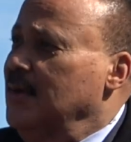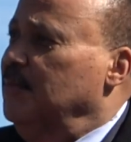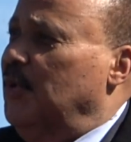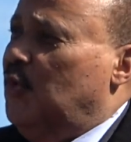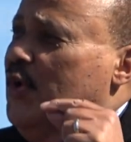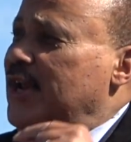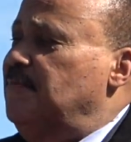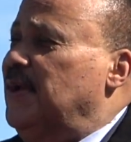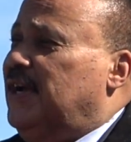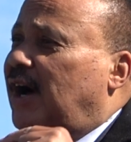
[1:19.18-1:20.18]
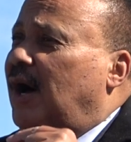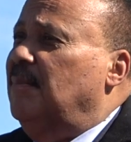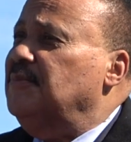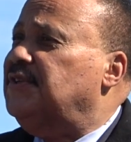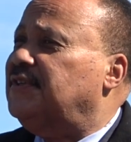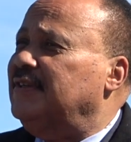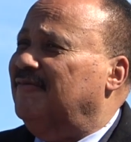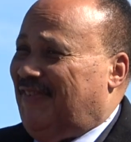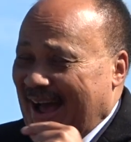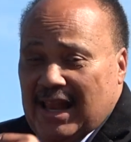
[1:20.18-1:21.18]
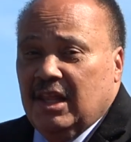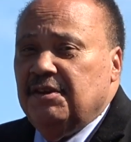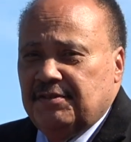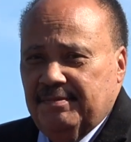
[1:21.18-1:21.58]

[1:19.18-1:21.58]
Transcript: But when it becomes violent